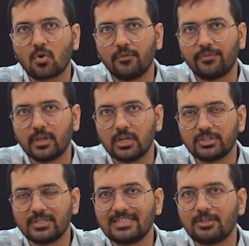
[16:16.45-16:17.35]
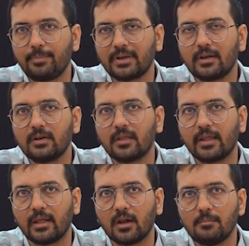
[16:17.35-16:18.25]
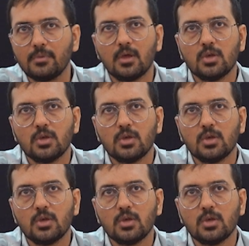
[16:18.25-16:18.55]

configuration as depicted in the diagram.